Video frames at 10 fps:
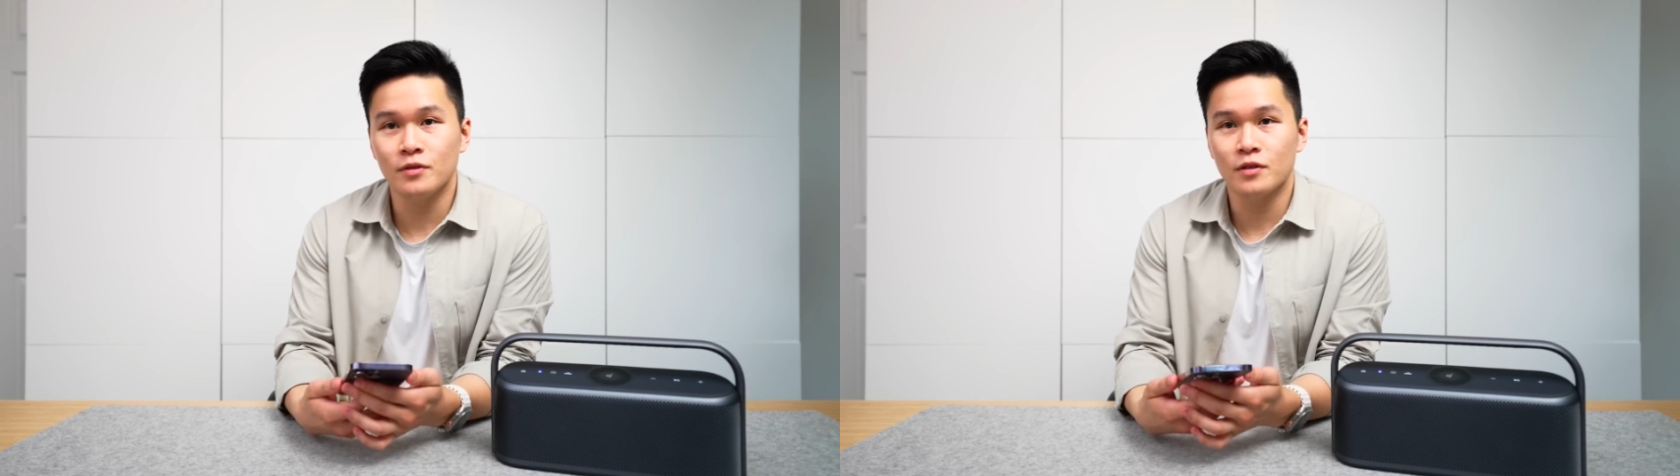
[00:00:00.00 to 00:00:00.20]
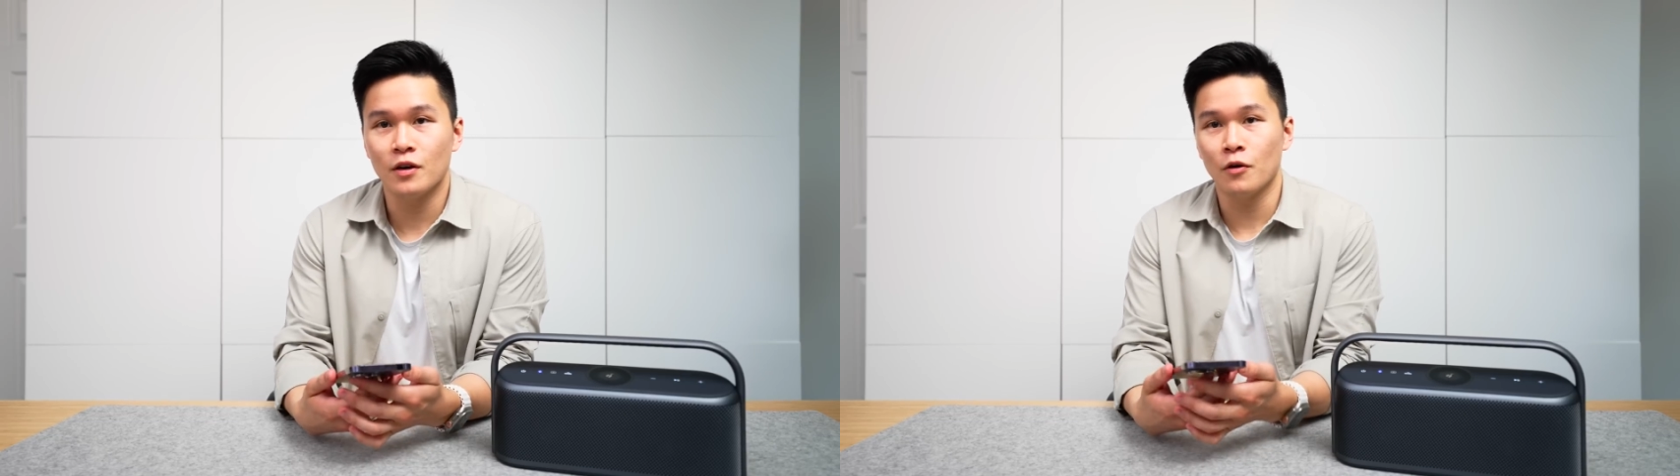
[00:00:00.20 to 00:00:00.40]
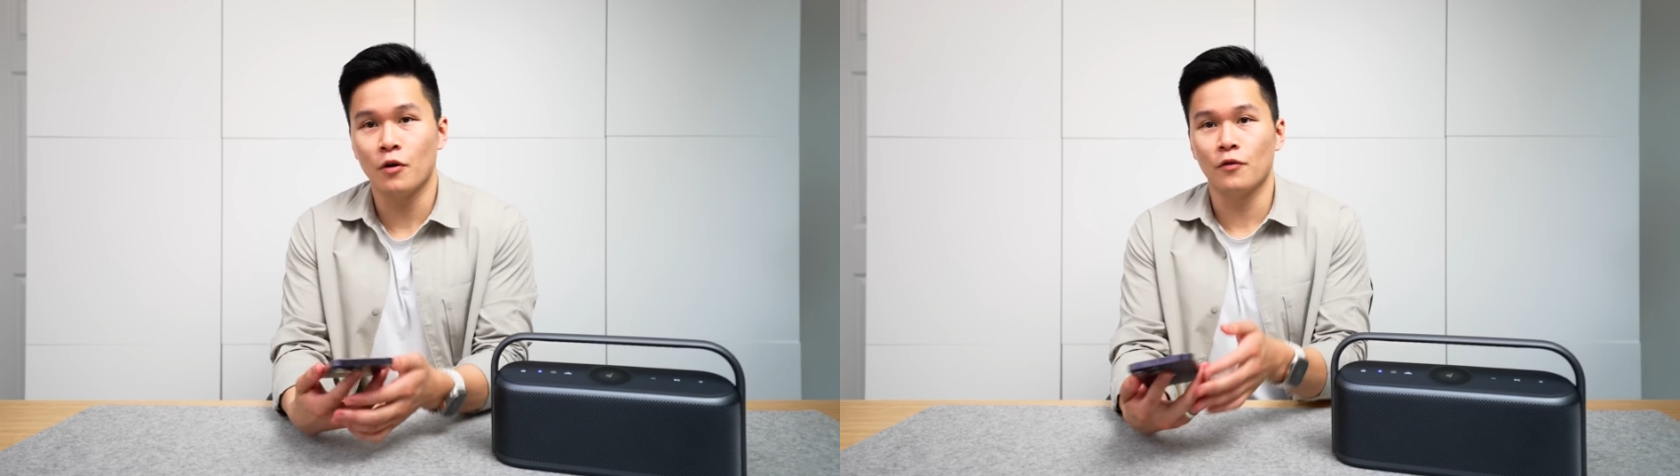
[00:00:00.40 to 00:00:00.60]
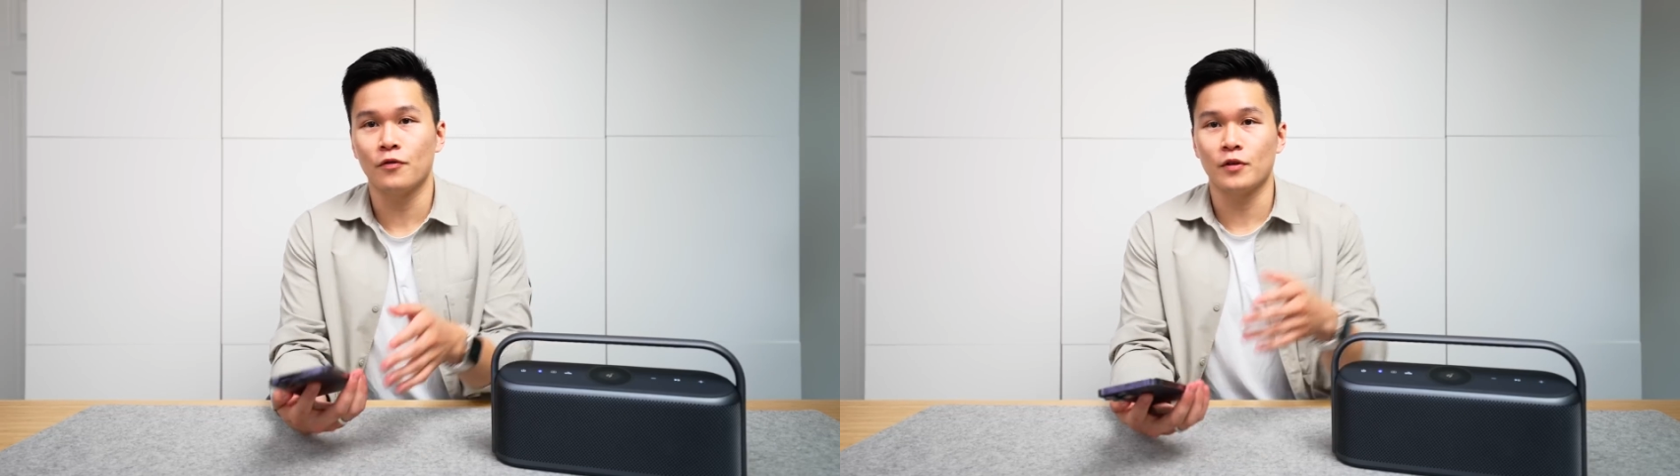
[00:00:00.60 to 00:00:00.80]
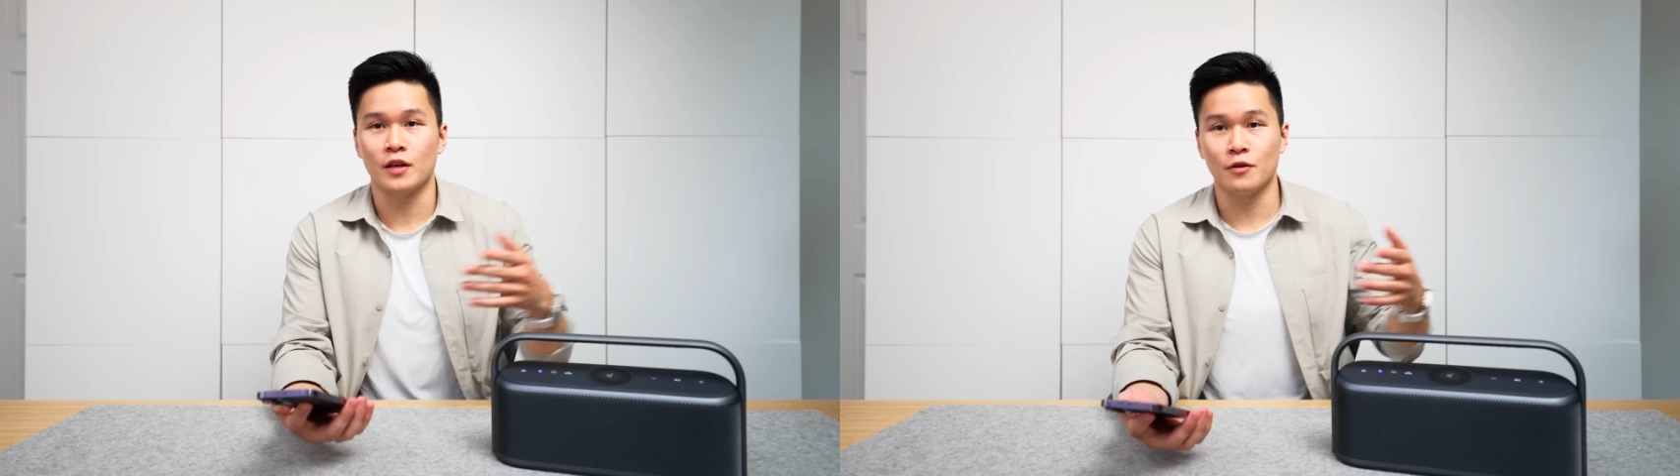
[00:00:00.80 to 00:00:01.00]
so
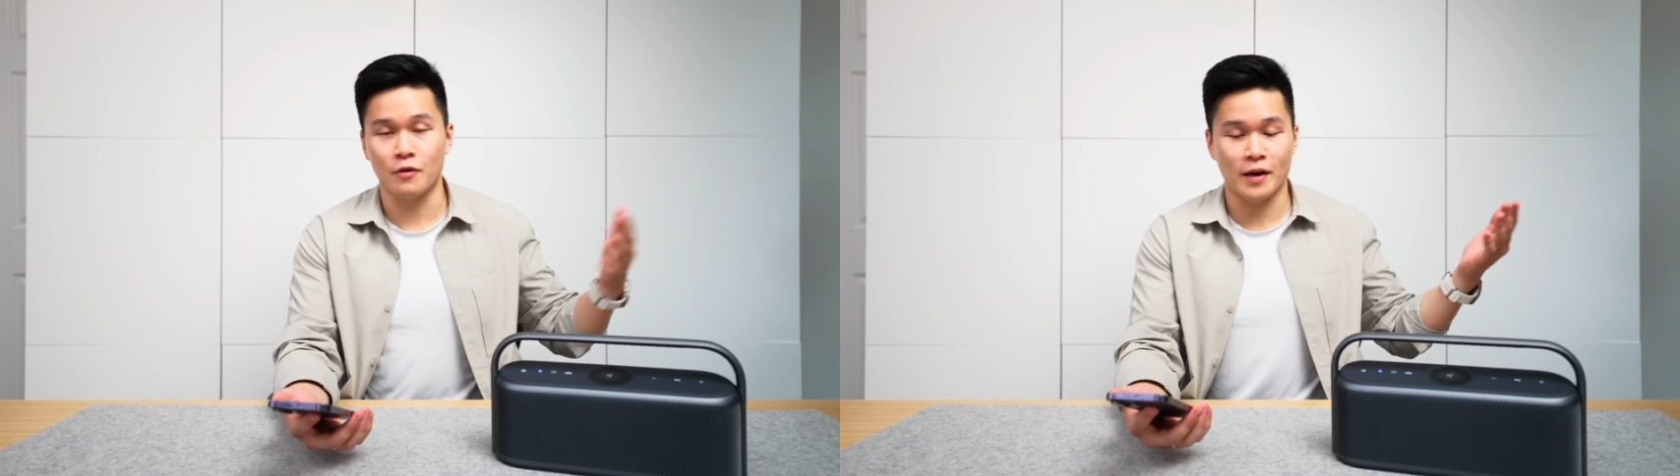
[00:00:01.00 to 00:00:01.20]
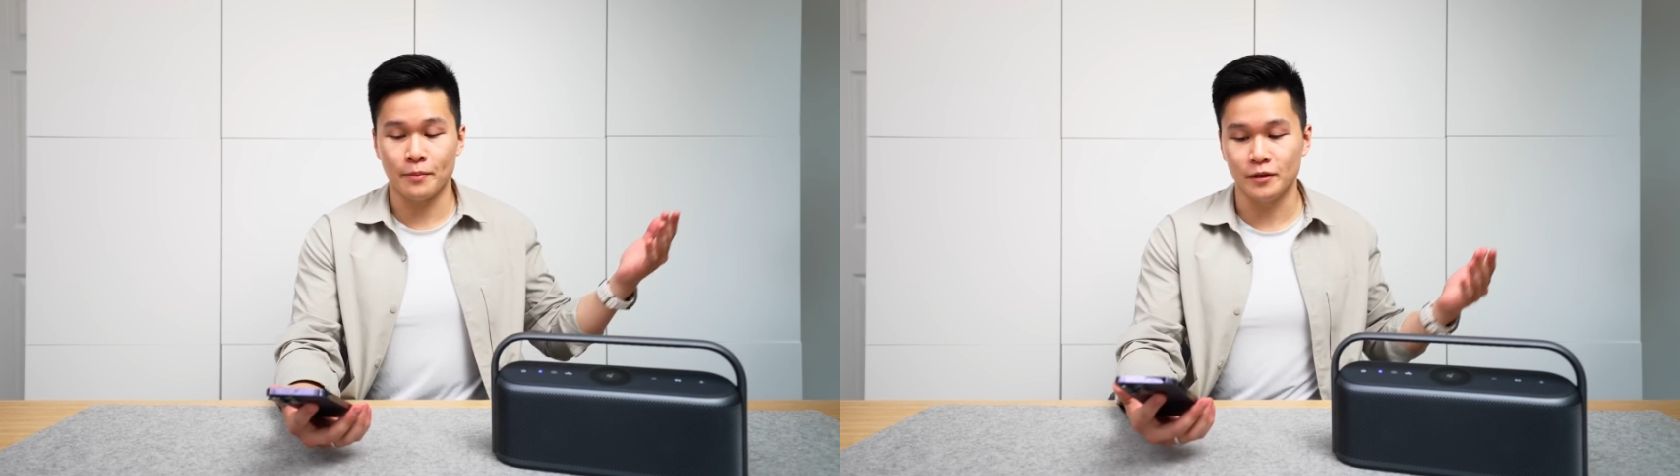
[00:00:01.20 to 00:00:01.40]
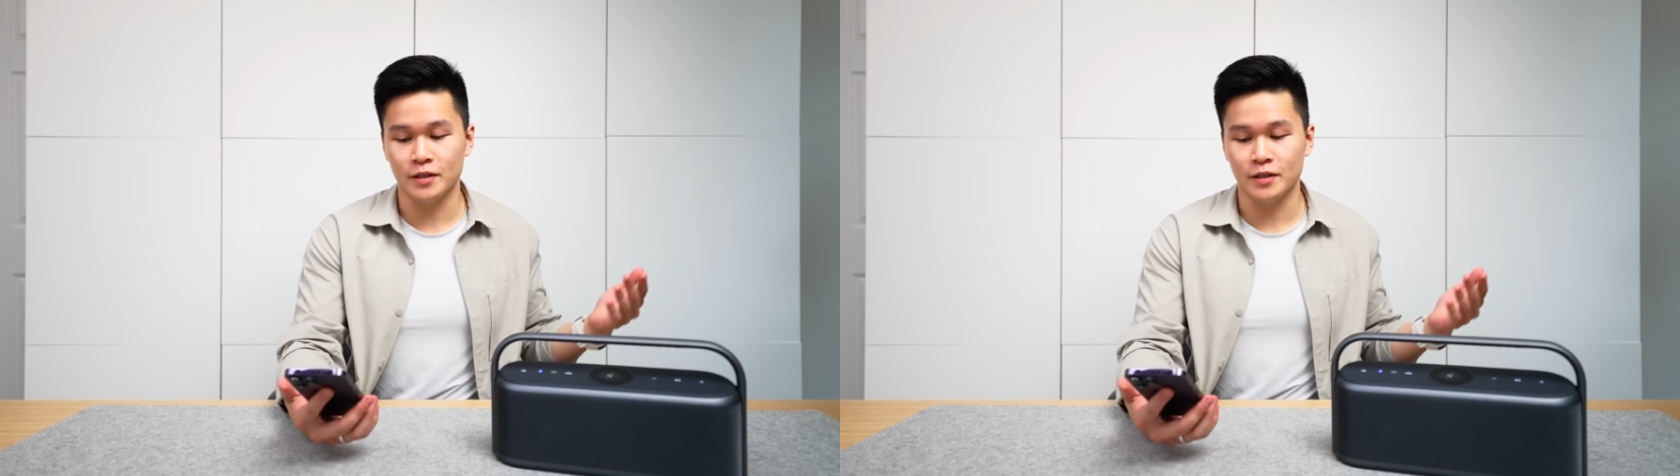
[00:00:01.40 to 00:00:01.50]
hopefully you were able